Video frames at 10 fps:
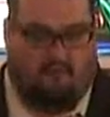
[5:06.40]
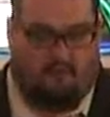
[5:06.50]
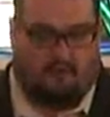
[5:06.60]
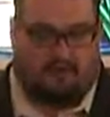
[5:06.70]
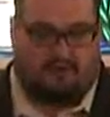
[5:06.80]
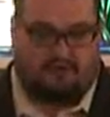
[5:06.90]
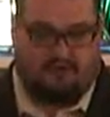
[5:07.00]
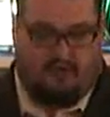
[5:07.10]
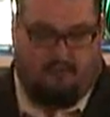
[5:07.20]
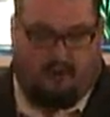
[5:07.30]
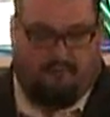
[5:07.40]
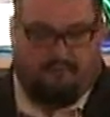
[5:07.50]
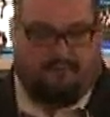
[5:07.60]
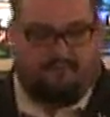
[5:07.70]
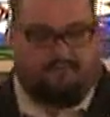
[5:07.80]
If you're going to sum
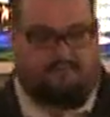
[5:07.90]
up